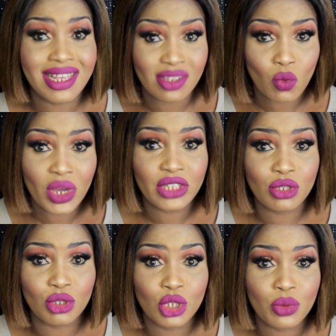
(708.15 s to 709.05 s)
There's a way
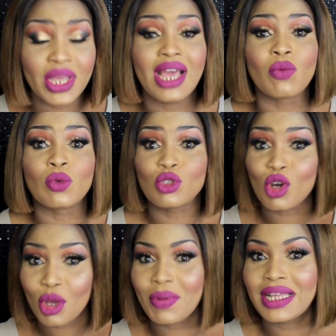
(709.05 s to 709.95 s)
to do it, and we'll
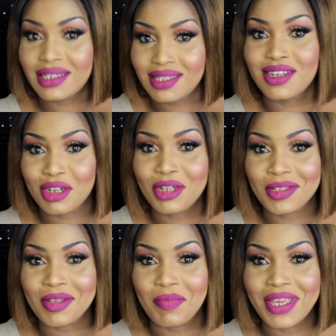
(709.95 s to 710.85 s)
talk about this in
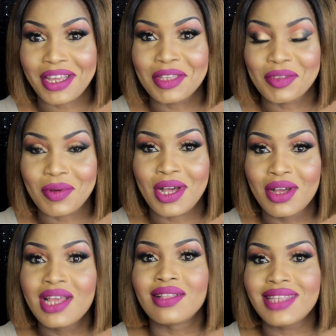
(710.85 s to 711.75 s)
another topic as well.